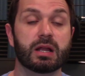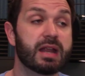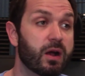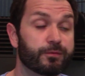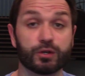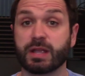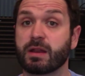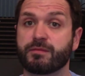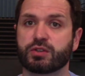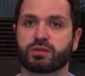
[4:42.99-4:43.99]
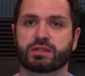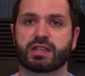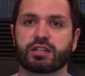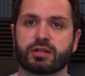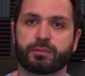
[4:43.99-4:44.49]
Now, if you're a data
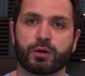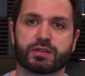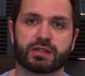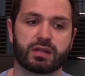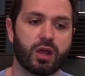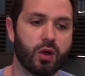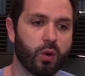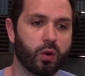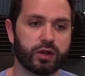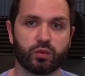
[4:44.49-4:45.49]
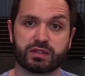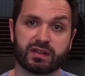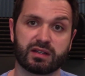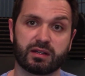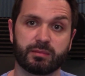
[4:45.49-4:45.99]
visualization person or you want
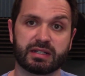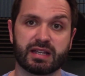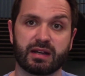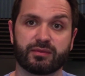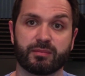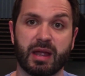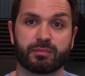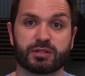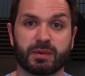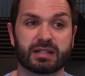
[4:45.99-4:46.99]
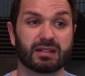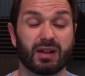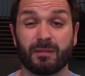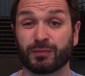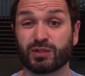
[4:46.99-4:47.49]
to get into big data from that perspective,